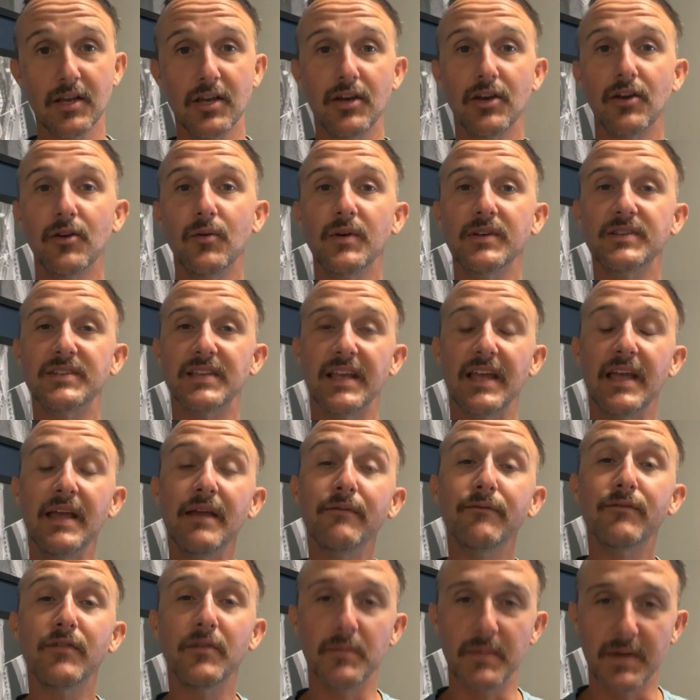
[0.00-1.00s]
who is
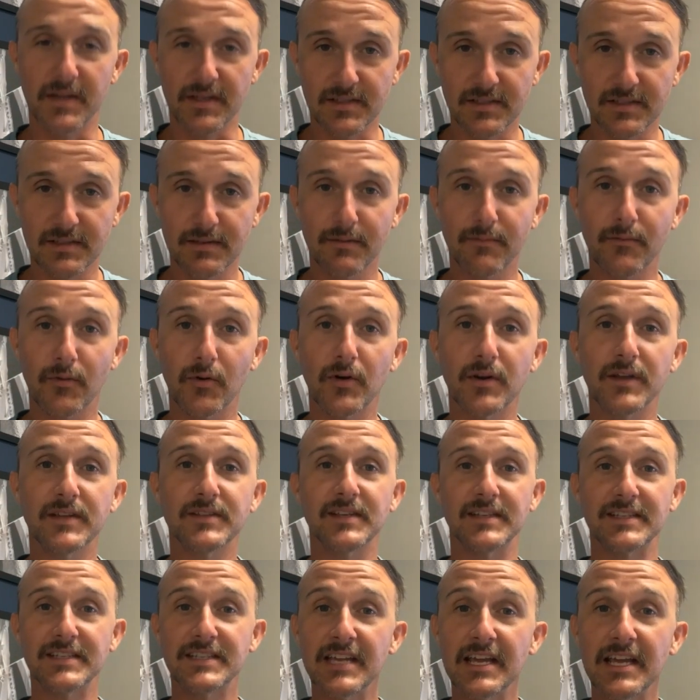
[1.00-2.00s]
infamous for his
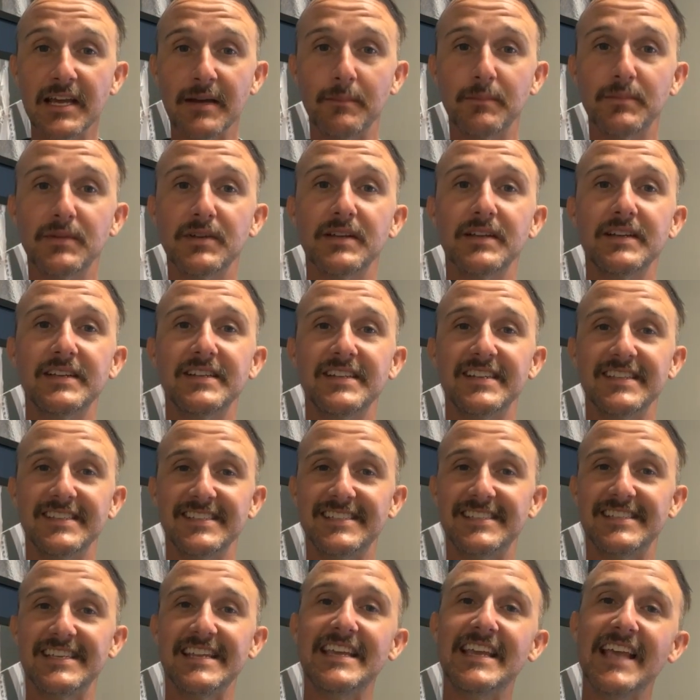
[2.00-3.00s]
attempt to
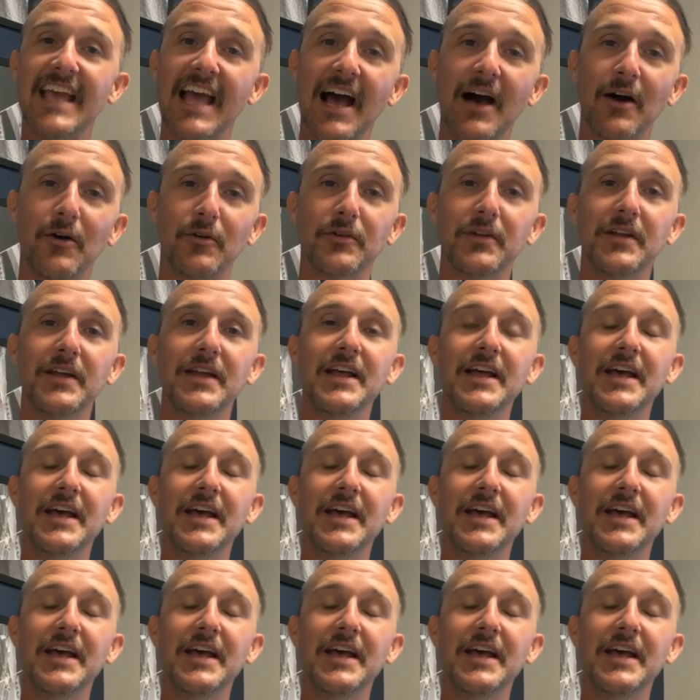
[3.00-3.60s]
seek out